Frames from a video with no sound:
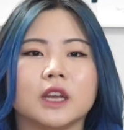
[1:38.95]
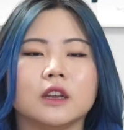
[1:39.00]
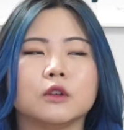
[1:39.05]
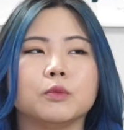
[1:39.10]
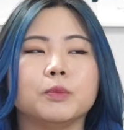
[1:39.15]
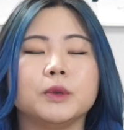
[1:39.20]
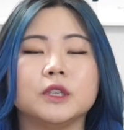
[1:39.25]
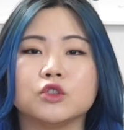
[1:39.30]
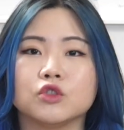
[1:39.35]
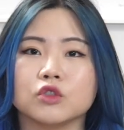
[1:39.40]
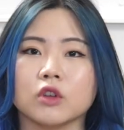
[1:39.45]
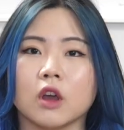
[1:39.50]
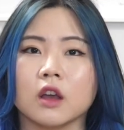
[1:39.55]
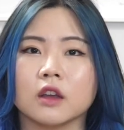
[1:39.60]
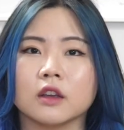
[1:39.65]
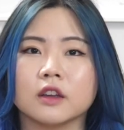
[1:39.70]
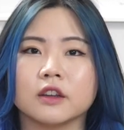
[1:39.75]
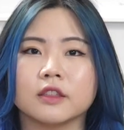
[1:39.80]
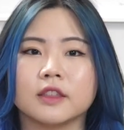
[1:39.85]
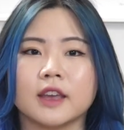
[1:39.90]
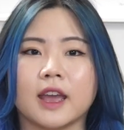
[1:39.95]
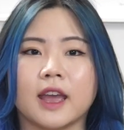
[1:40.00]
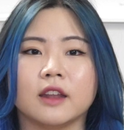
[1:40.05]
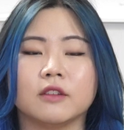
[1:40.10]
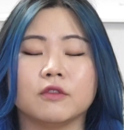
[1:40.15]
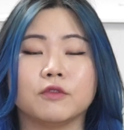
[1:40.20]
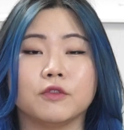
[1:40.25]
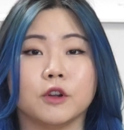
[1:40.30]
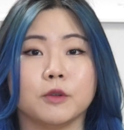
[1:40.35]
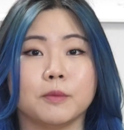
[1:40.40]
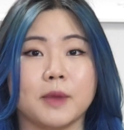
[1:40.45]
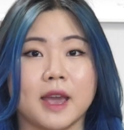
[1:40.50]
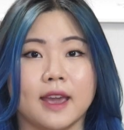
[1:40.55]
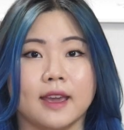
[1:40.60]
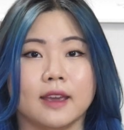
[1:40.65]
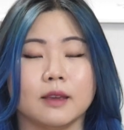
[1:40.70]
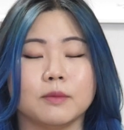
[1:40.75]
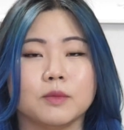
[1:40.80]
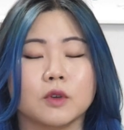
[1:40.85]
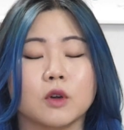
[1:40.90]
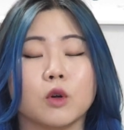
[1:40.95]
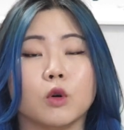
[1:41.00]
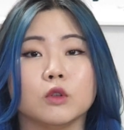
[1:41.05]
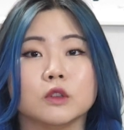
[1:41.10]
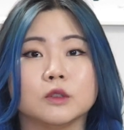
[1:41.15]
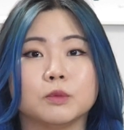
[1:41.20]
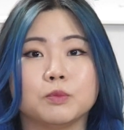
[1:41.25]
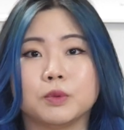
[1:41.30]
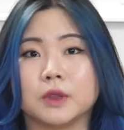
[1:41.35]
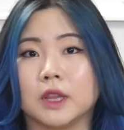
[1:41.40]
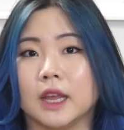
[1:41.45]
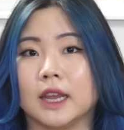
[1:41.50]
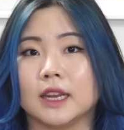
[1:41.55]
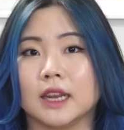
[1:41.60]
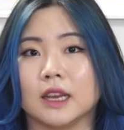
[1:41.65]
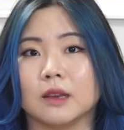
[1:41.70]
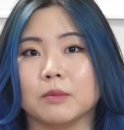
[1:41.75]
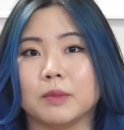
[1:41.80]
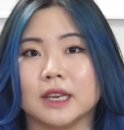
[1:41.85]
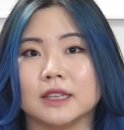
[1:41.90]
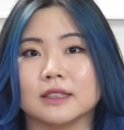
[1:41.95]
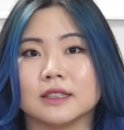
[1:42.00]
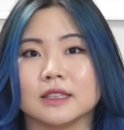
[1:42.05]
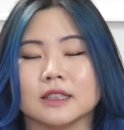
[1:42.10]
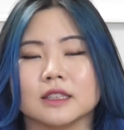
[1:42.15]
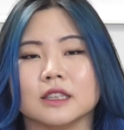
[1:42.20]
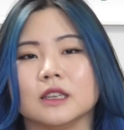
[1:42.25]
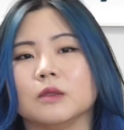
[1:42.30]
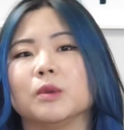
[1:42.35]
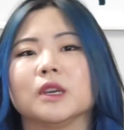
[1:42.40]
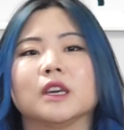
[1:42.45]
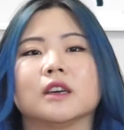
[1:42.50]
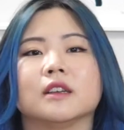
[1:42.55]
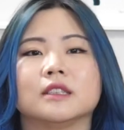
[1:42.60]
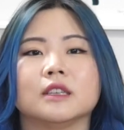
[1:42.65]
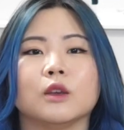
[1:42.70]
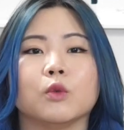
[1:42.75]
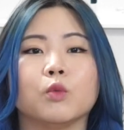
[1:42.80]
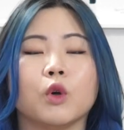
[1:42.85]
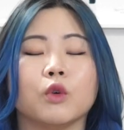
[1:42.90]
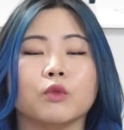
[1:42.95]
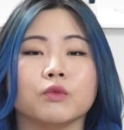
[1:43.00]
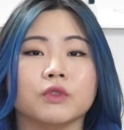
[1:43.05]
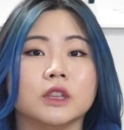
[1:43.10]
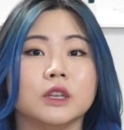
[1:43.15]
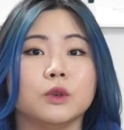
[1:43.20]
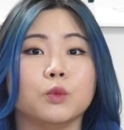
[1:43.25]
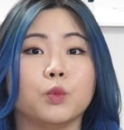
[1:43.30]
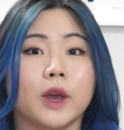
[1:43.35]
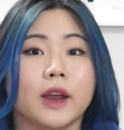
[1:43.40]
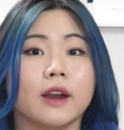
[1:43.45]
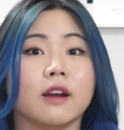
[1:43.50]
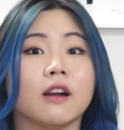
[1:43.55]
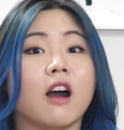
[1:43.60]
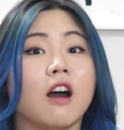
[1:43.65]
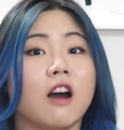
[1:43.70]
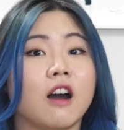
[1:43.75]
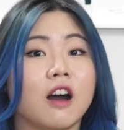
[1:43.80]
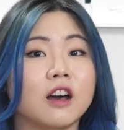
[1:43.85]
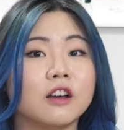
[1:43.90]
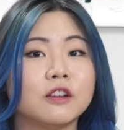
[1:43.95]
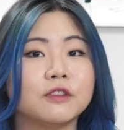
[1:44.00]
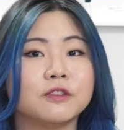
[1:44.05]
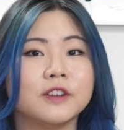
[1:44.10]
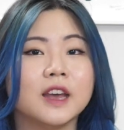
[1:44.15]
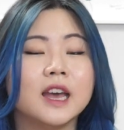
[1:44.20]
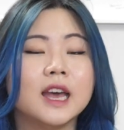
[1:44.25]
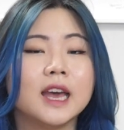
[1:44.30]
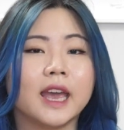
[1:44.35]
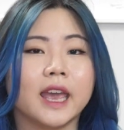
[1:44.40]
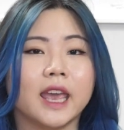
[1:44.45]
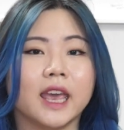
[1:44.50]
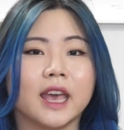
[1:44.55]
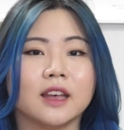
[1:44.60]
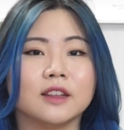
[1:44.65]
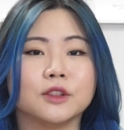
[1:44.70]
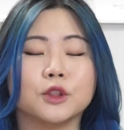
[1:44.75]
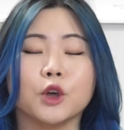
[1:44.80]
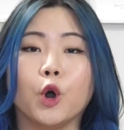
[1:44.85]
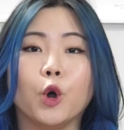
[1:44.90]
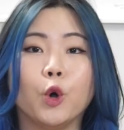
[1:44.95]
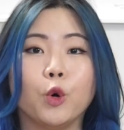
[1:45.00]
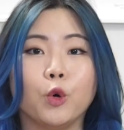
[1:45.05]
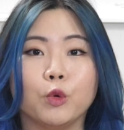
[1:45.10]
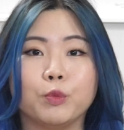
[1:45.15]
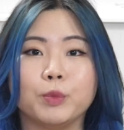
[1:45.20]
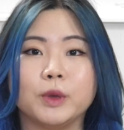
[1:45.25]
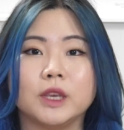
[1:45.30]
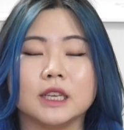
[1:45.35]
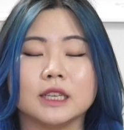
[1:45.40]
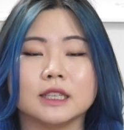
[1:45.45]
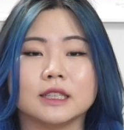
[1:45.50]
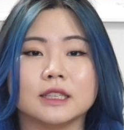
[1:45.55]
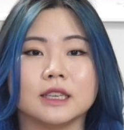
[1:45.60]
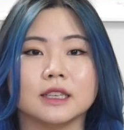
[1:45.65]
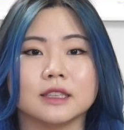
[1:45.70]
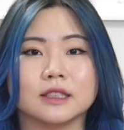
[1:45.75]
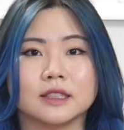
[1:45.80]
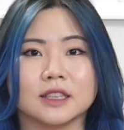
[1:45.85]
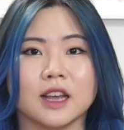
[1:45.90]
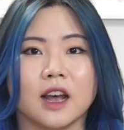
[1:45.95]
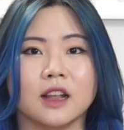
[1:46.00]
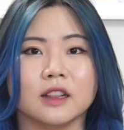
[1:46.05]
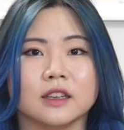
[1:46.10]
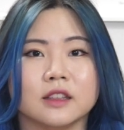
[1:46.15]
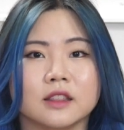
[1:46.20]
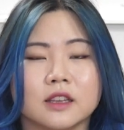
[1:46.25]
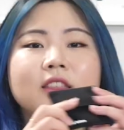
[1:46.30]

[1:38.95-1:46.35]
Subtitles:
It'll be stronger than vermeil, gold plating basically, because it won't really wear off and the whole piece is solid.